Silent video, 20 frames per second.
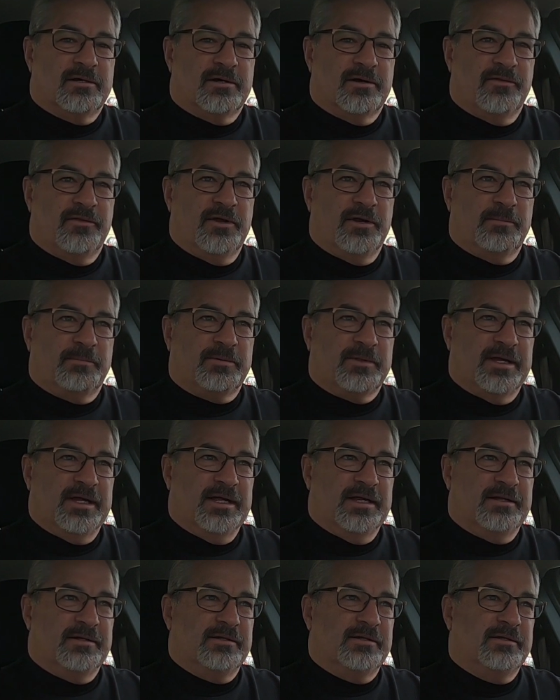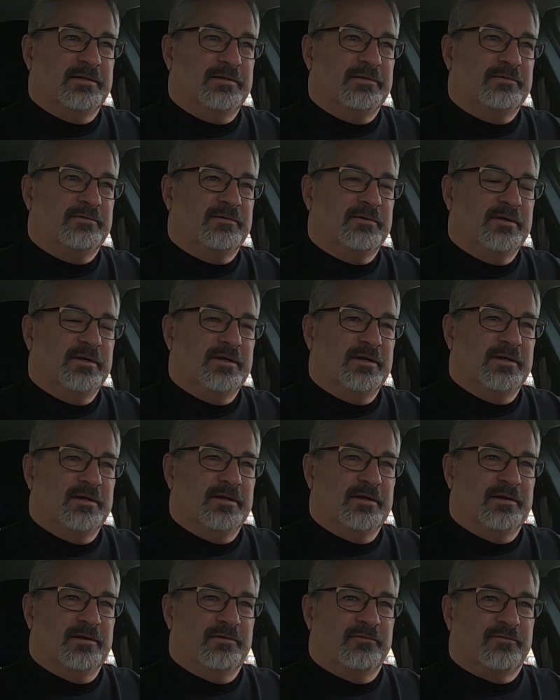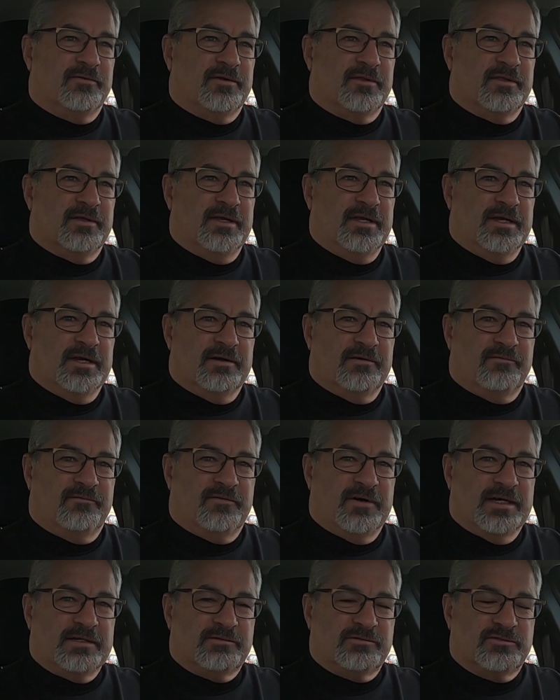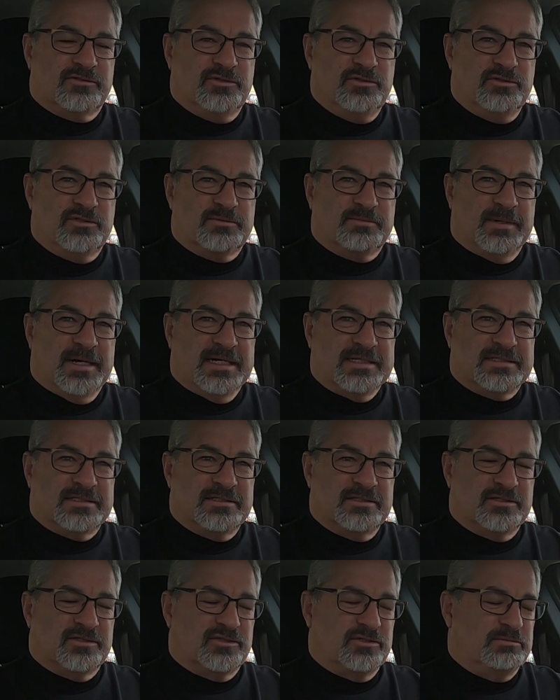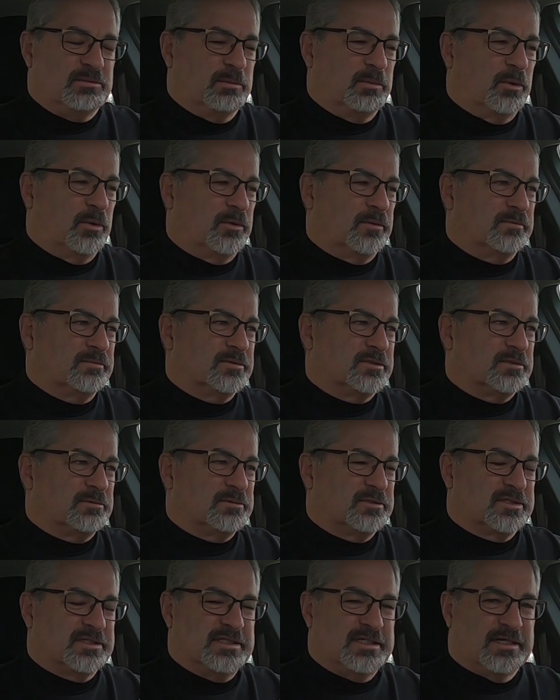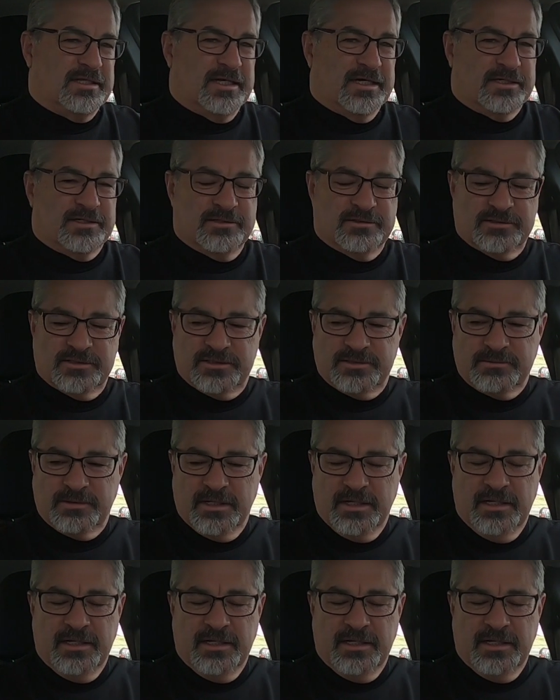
are there playing for the final two spots in the Super Bowl. So we'll see how that goes.